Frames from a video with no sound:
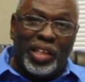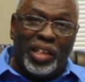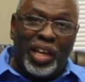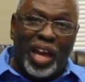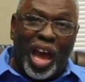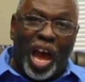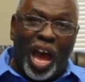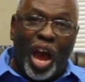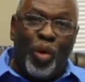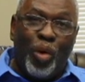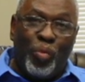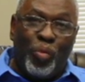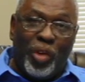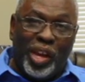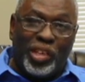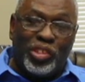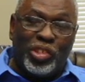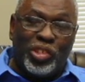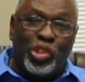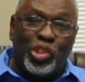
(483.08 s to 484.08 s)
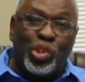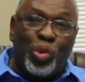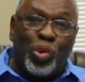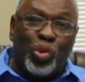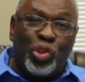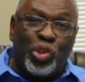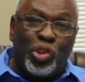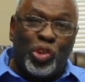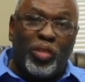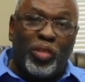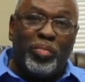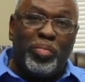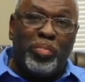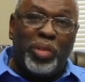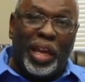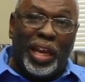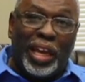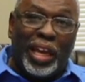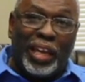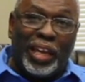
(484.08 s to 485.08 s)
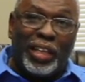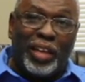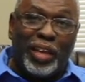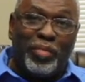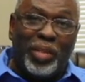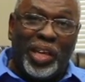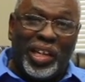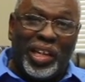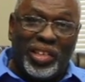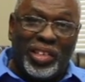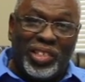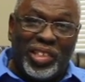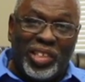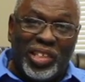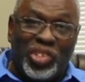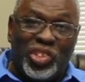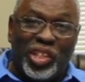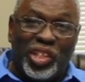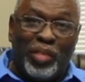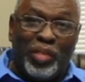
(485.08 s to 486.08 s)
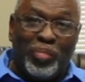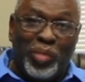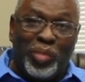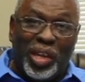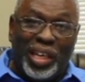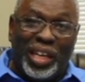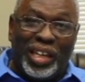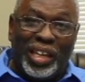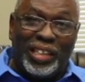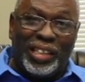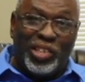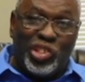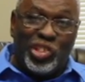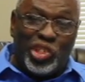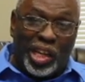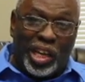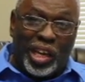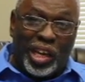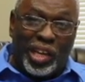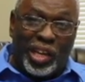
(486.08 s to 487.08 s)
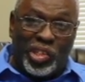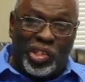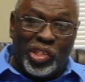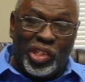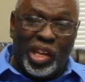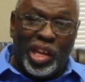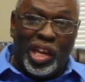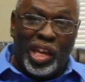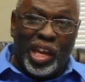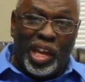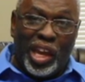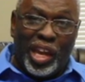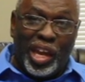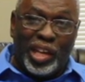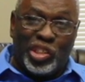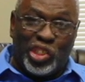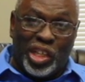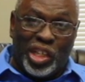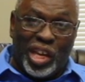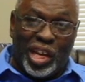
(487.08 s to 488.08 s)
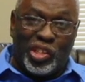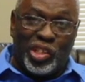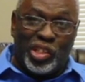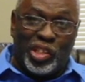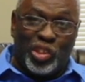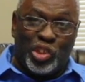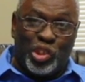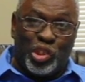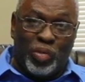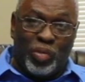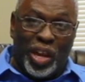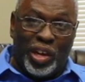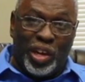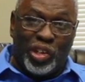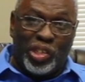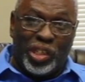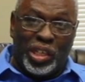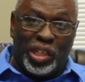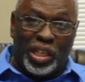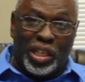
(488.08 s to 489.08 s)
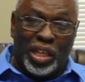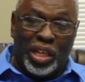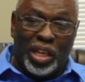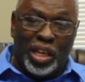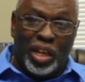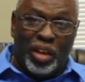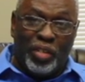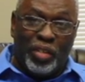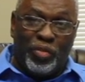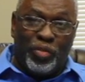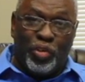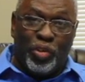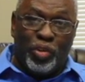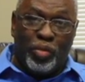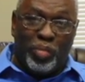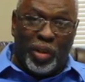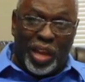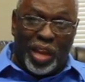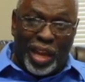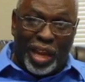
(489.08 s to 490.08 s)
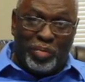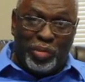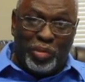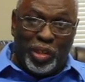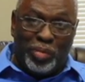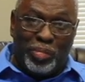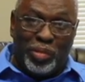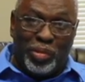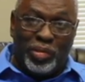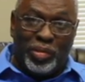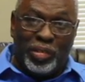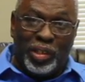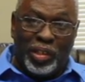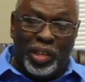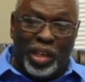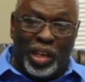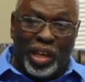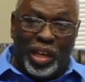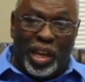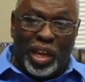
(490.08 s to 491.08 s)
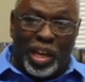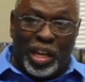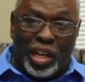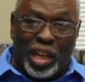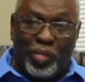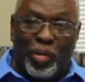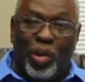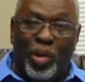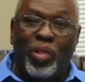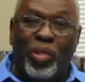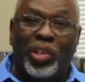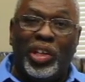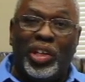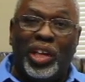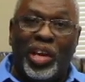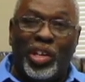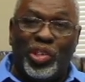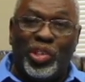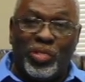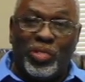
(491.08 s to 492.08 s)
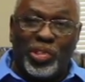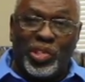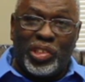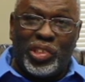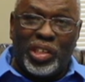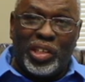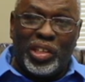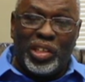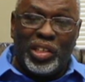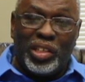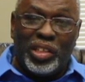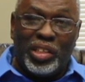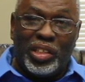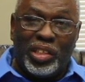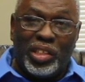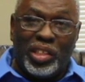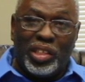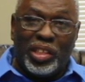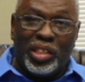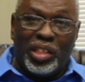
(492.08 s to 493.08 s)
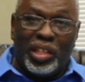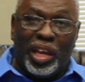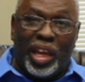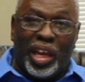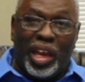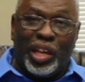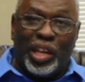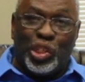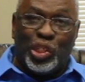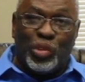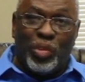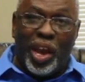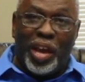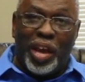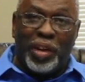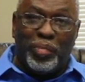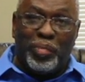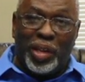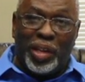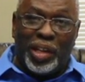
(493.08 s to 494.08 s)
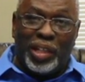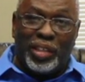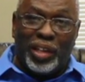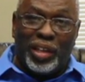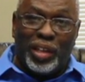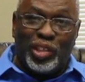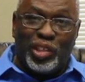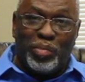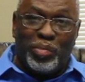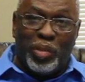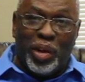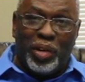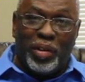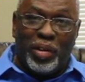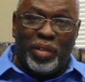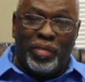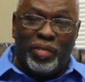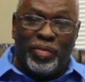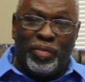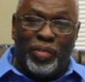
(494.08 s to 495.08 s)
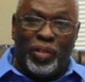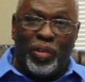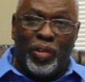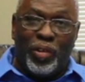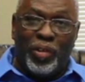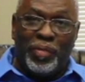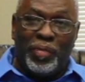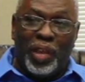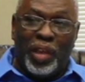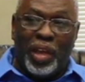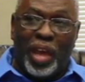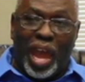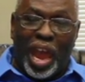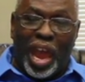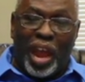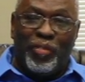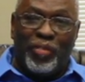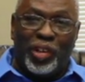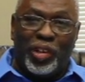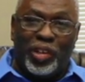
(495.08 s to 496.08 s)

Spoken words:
outweighs the short-term pain that may exist in making the change and changing the strategy for black people. And I'm only interested in trying to make things better for African